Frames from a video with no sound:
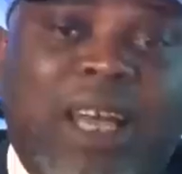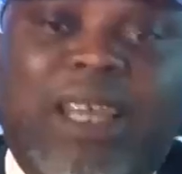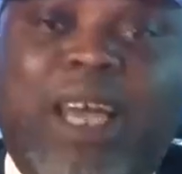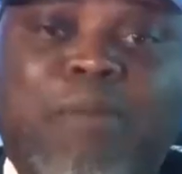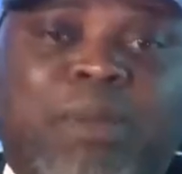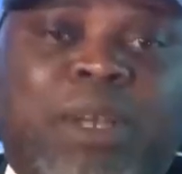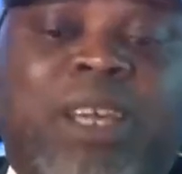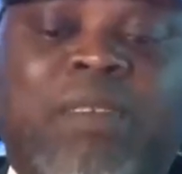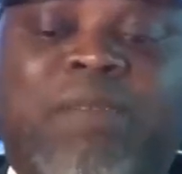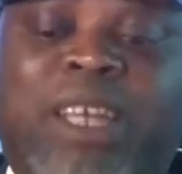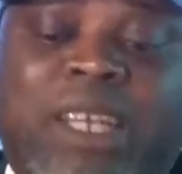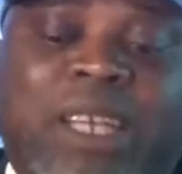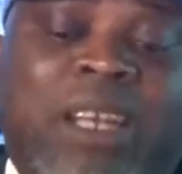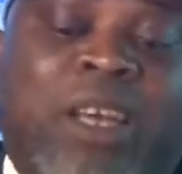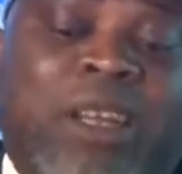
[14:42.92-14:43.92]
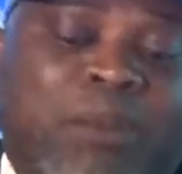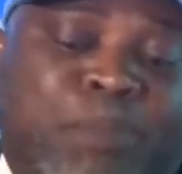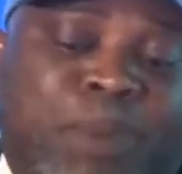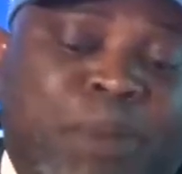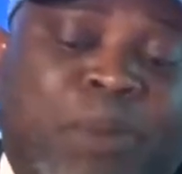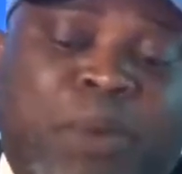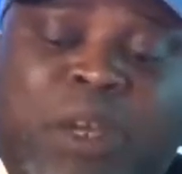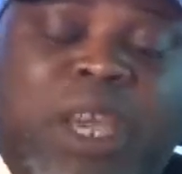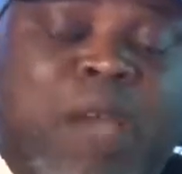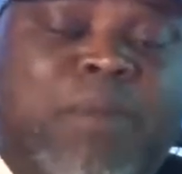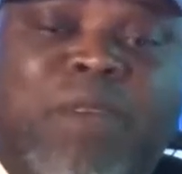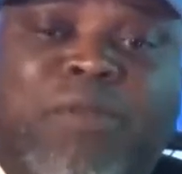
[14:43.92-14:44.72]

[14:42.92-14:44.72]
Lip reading: And I believe that a lot of people came